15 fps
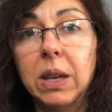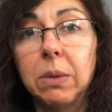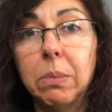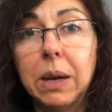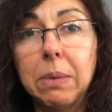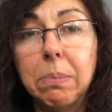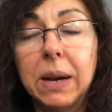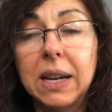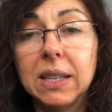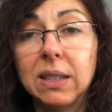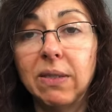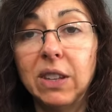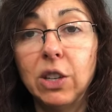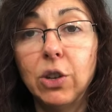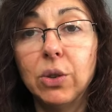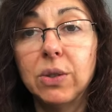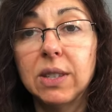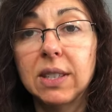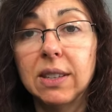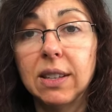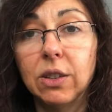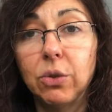in my past
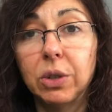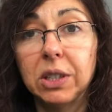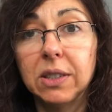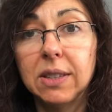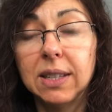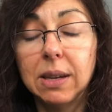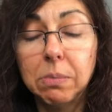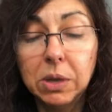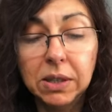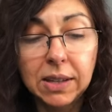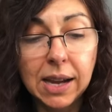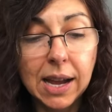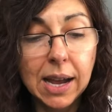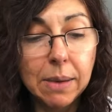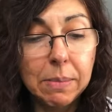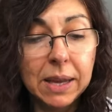videos during the summertime.